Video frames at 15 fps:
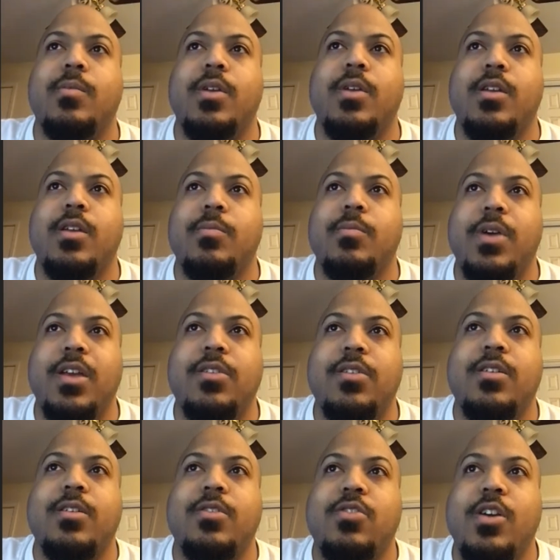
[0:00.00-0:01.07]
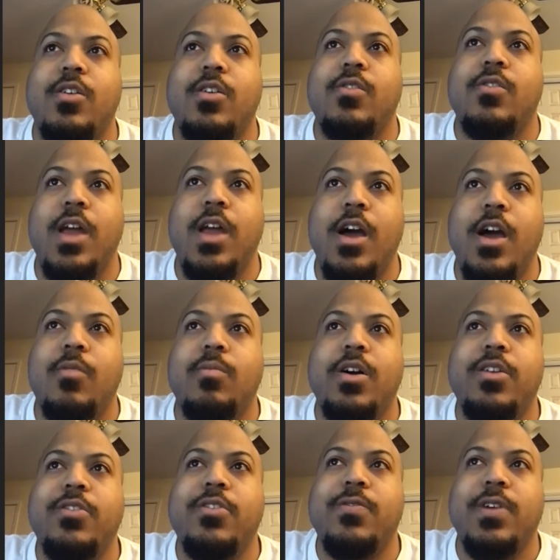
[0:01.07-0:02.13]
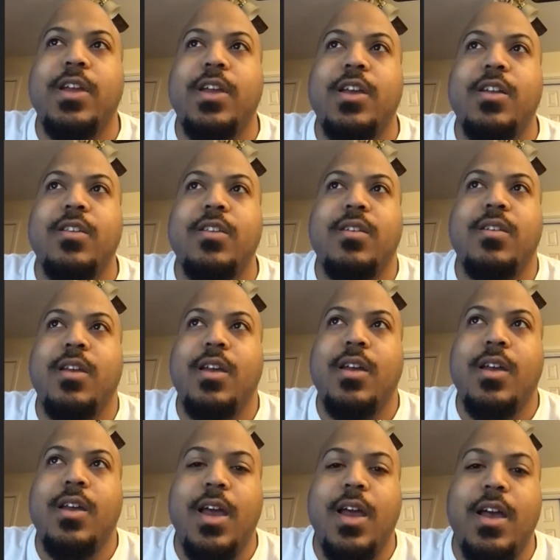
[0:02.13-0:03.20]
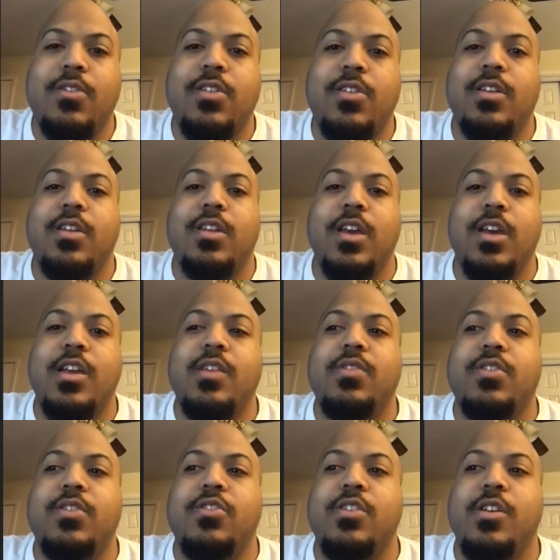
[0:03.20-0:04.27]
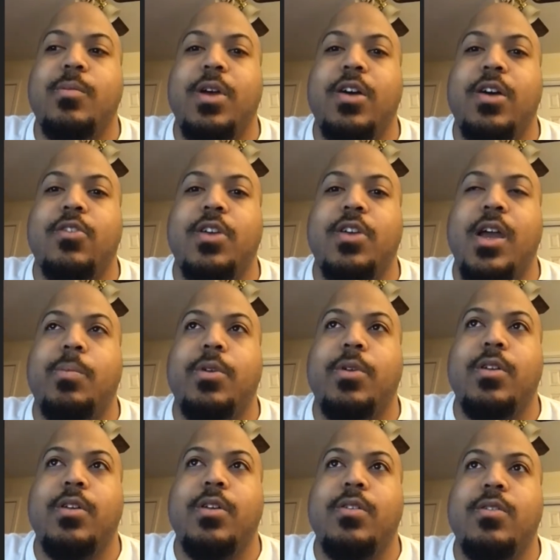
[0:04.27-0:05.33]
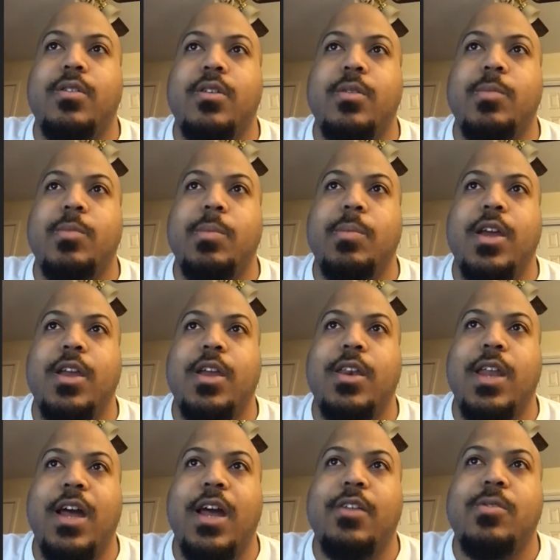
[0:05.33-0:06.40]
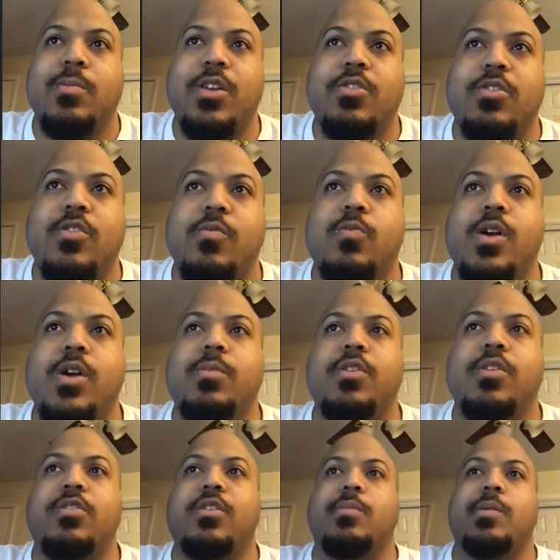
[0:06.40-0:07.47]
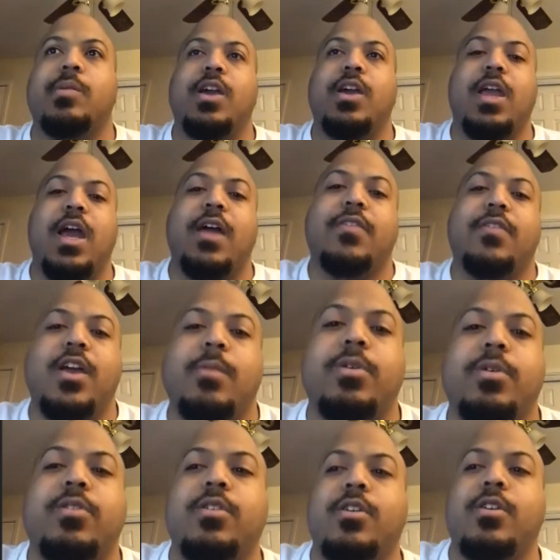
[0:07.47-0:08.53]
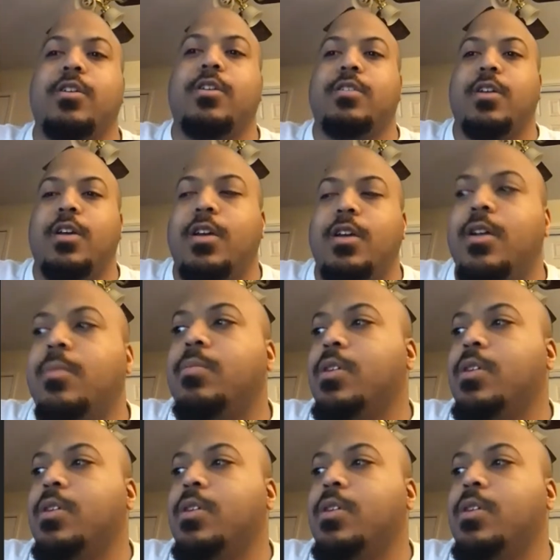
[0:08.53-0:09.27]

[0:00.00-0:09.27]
I mean, it basically showing how much fans actually gave a shit about Japanese MMA, not to mention women's MMA at that particular time.